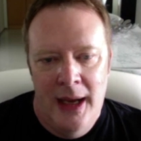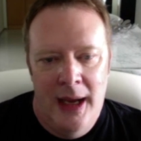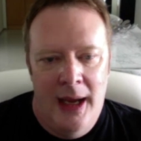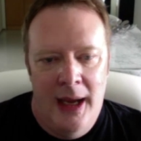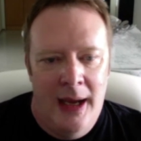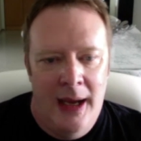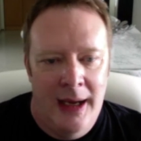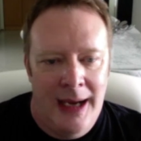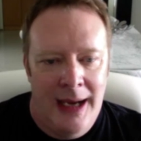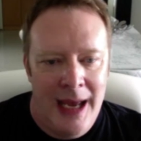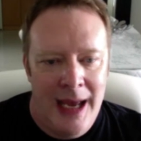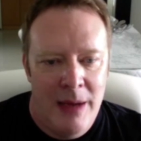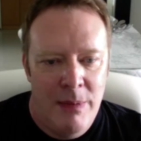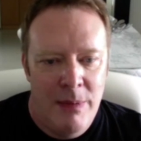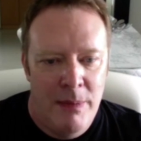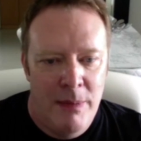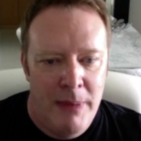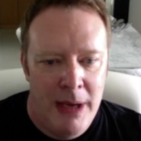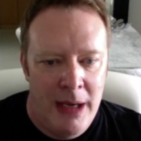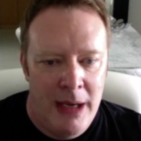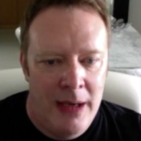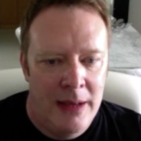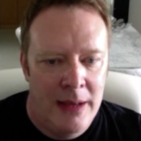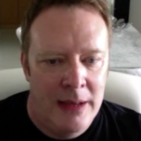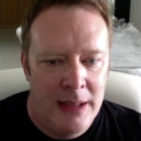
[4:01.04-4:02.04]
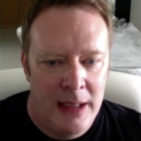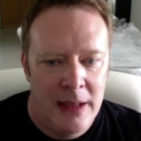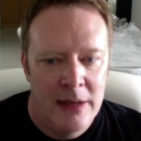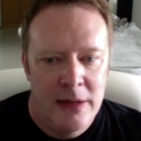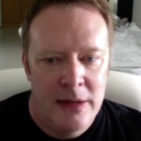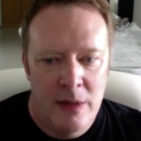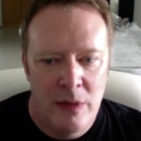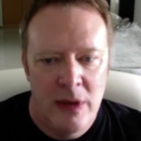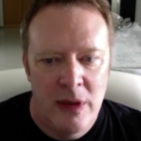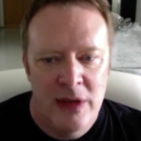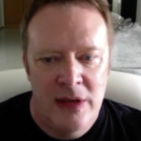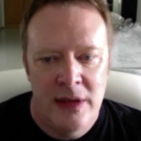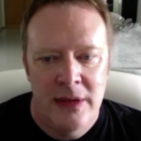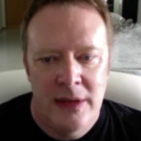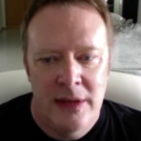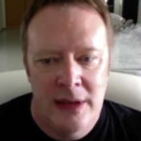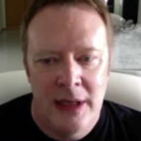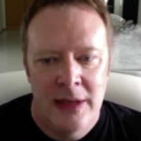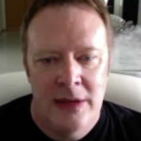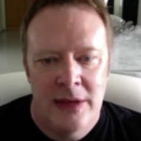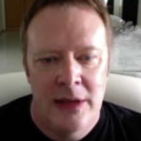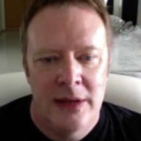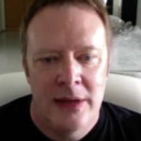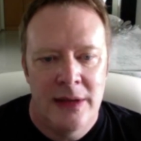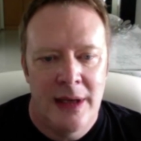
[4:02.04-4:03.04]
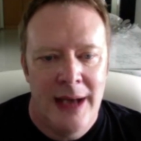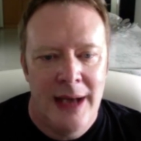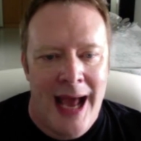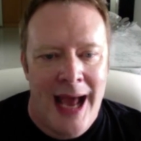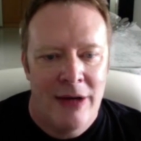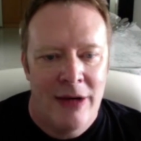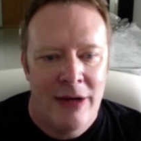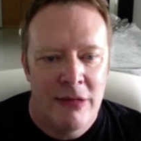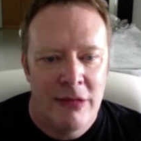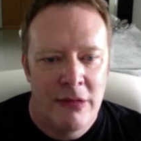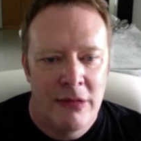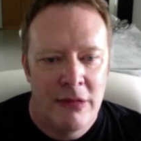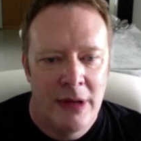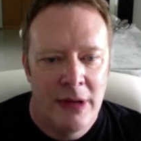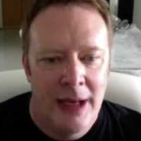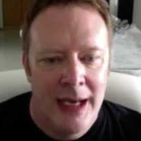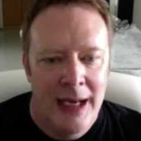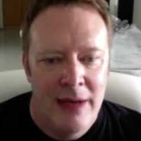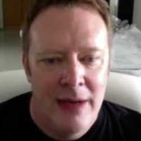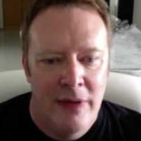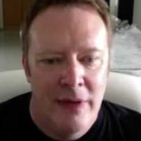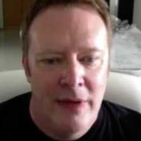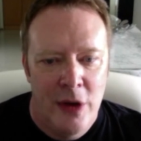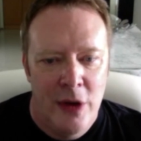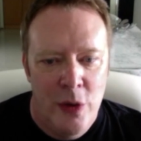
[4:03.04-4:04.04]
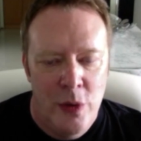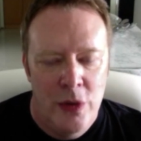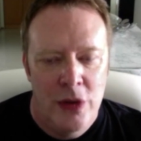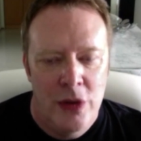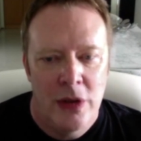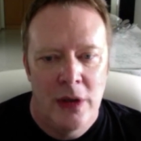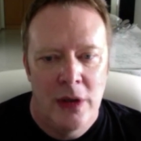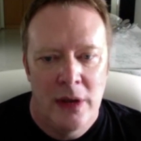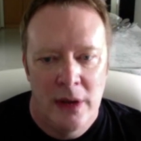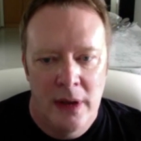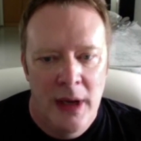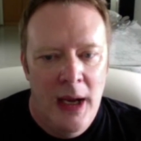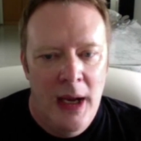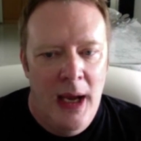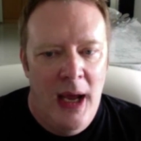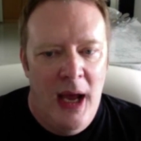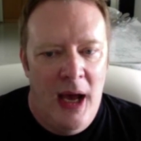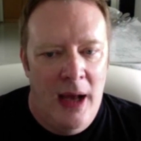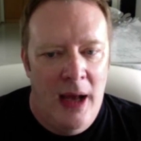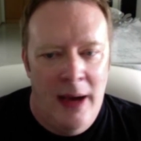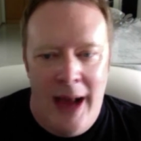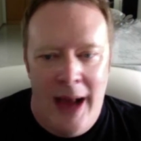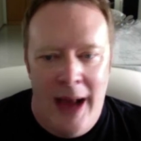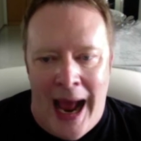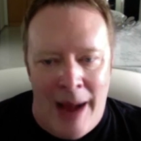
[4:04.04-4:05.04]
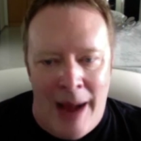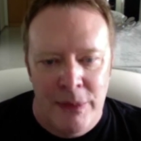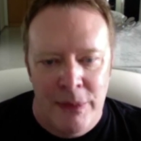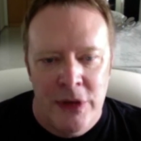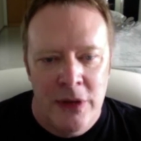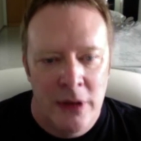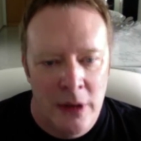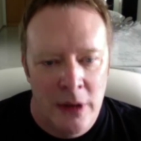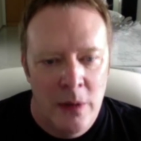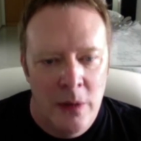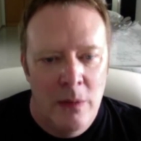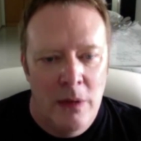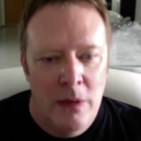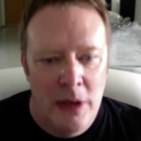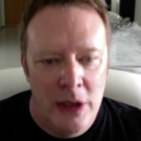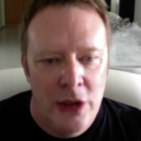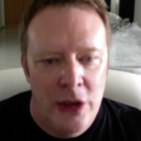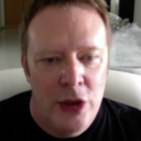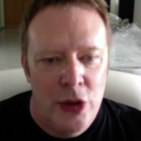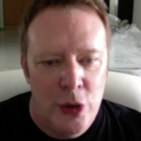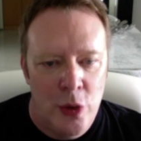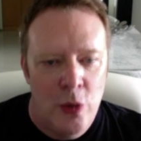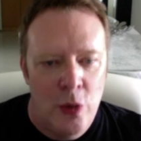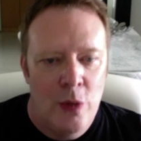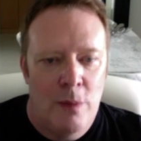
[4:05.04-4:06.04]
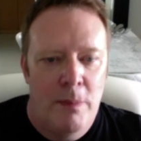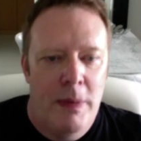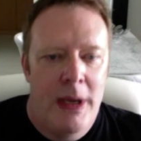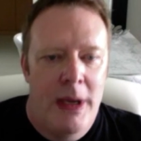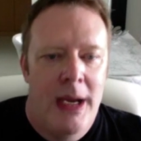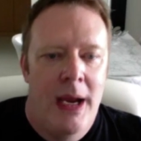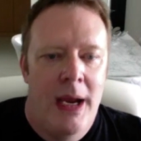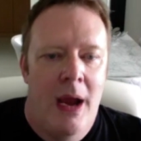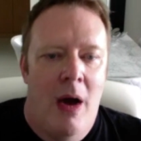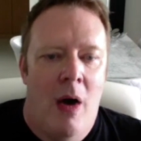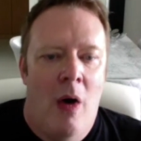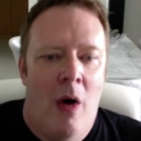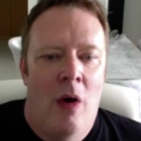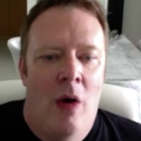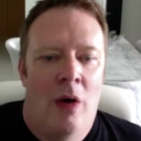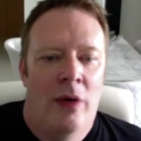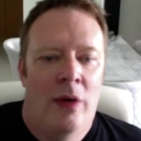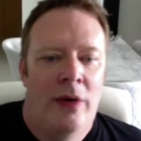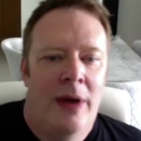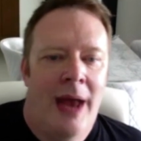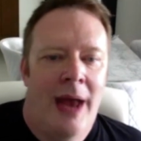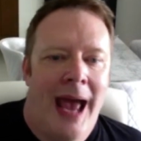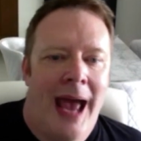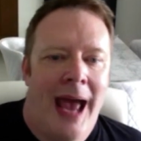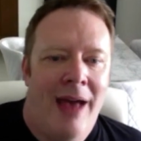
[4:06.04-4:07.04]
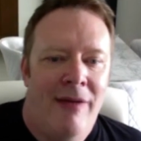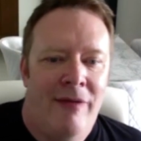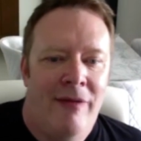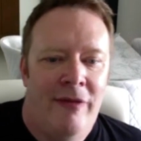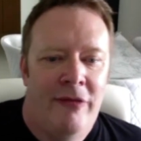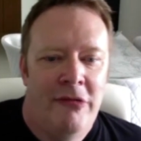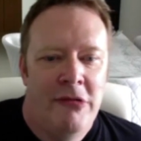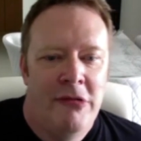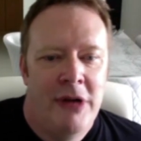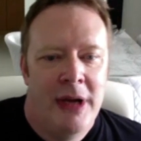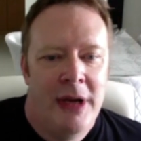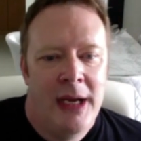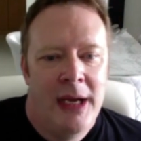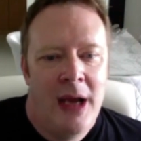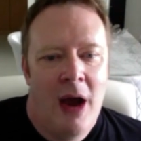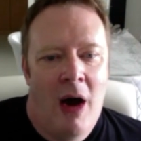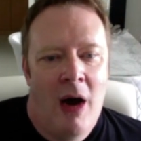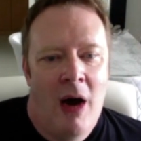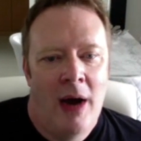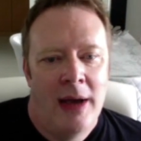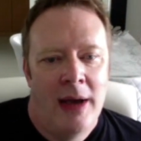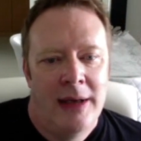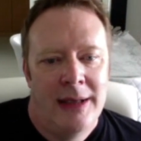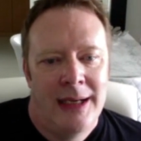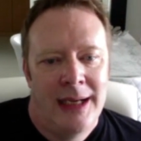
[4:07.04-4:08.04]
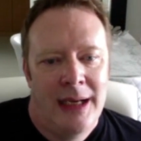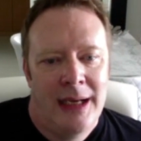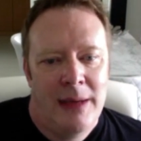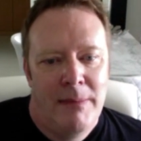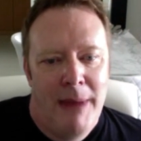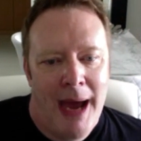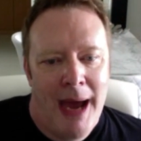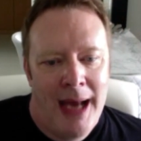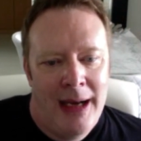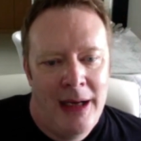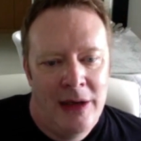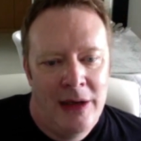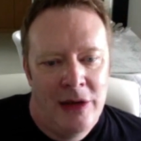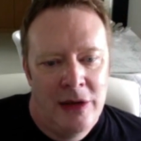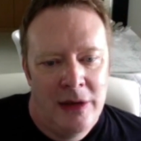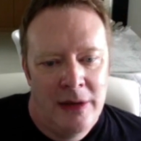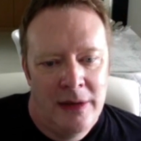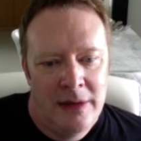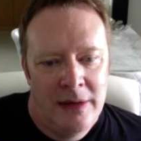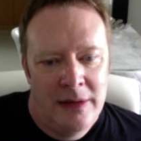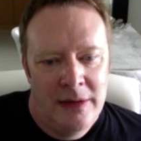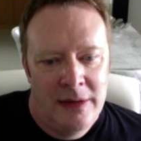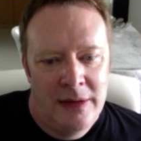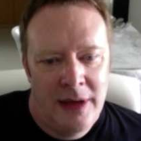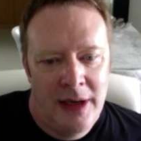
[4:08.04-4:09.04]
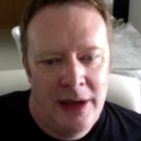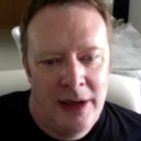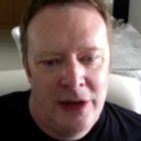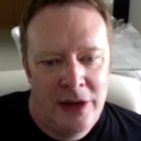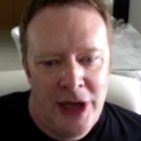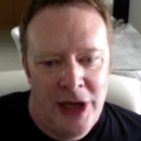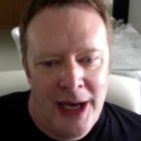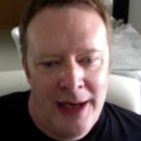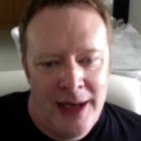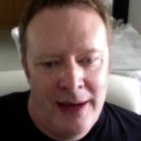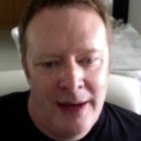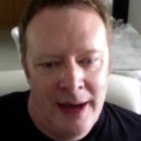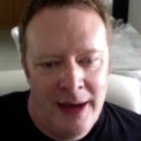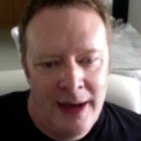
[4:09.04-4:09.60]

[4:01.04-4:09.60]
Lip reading: capability. So this is a natural evolution and absolutely should be on every IT manager's agenda.